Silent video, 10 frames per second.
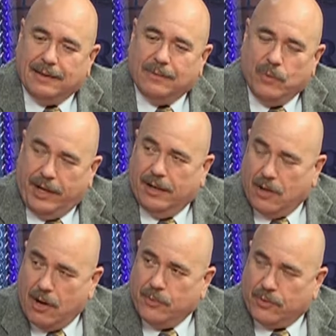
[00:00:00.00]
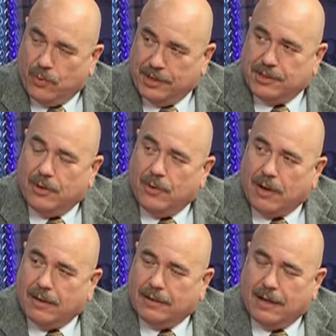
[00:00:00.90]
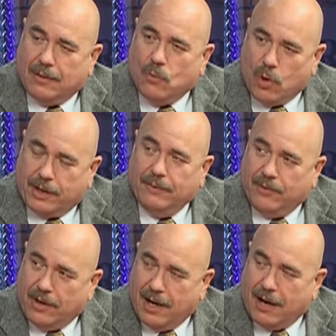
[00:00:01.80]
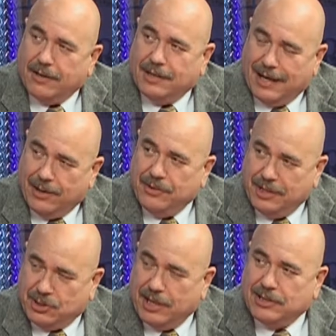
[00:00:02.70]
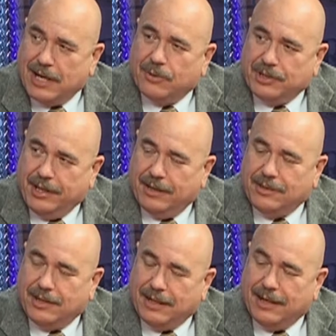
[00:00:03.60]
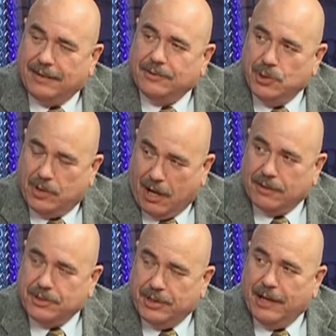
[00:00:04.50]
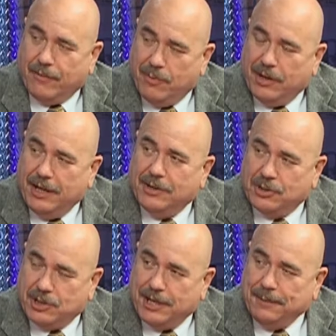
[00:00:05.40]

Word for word: we, along with Rizzo, are, are, working very hard to iron these things out to get uh, new carts to everybody in the city.